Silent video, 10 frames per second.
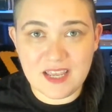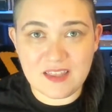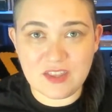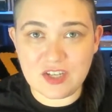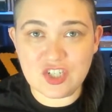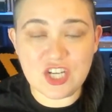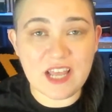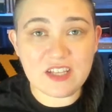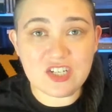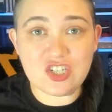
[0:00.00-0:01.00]
The
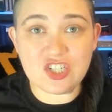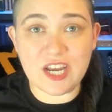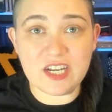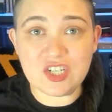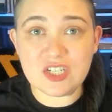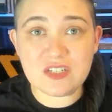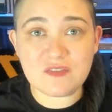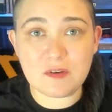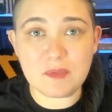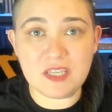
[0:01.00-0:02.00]
challenge changes
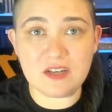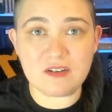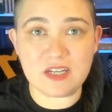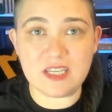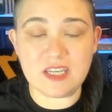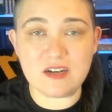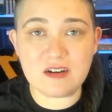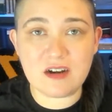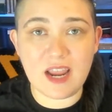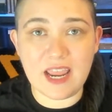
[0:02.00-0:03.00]
from year to
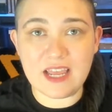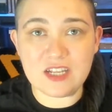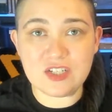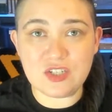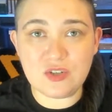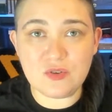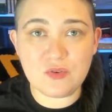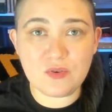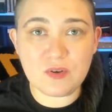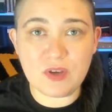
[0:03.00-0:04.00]
year, and
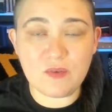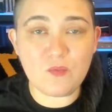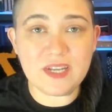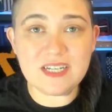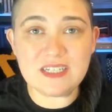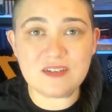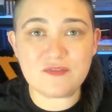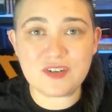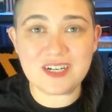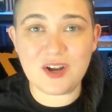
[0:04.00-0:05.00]
you can win
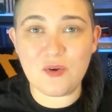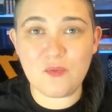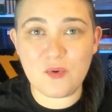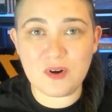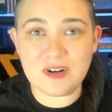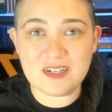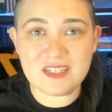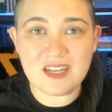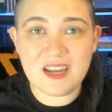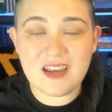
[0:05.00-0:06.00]
different awards